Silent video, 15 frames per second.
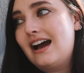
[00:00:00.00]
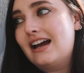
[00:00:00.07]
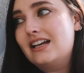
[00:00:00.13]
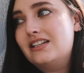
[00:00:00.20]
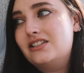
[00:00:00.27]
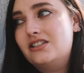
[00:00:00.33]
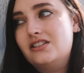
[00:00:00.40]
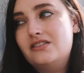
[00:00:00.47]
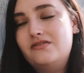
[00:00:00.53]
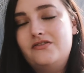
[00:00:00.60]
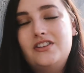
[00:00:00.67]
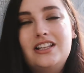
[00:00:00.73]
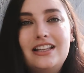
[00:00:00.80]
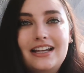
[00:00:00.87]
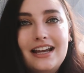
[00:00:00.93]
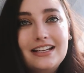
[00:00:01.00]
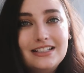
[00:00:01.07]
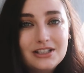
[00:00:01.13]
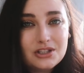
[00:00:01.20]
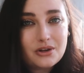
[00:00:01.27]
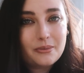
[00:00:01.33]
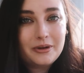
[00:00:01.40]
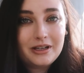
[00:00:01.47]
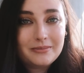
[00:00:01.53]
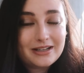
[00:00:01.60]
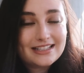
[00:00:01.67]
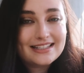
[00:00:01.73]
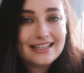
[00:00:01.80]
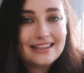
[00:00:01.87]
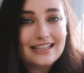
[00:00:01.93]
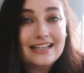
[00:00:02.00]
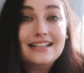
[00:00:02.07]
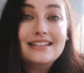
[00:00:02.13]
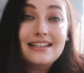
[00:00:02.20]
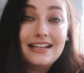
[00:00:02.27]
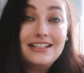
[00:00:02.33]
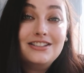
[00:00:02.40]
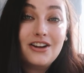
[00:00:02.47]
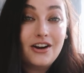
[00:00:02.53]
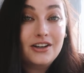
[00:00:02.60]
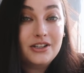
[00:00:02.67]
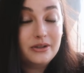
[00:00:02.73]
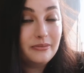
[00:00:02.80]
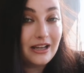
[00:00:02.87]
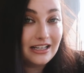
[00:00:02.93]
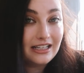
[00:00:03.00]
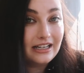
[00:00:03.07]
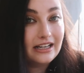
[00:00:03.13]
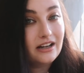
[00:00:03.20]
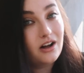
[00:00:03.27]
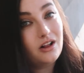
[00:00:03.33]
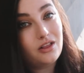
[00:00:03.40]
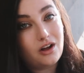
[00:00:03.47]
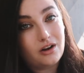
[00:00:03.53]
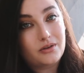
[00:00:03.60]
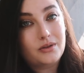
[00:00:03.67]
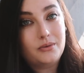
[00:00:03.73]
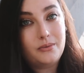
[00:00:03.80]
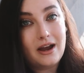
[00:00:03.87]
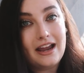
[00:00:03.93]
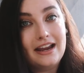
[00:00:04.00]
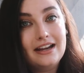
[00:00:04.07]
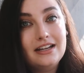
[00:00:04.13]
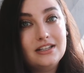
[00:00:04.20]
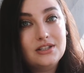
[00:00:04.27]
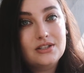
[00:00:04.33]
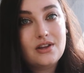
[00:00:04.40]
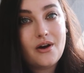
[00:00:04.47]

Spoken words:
I feel like I did so many amazing things and I documented it along the way.